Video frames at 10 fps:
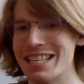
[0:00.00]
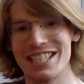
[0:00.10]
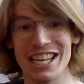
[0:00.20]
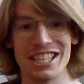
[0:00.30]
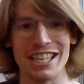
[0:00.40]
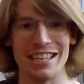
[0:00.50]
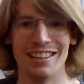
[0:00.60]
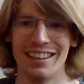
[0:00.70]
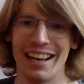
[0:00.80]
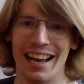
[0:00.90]

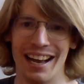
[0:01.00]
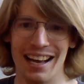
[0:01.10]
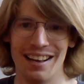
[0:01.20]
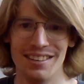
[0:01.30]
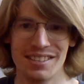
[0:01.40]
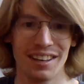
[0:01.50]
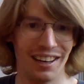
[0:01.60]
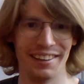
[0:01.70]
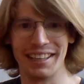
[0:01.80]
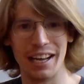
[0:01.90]
Shishi as
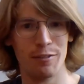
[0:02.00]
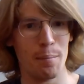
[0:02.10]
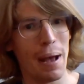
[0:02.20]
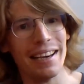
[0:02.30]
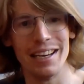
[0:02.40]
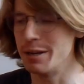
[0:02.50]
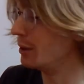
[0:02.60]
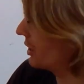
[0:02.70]
a kind of a pet name, a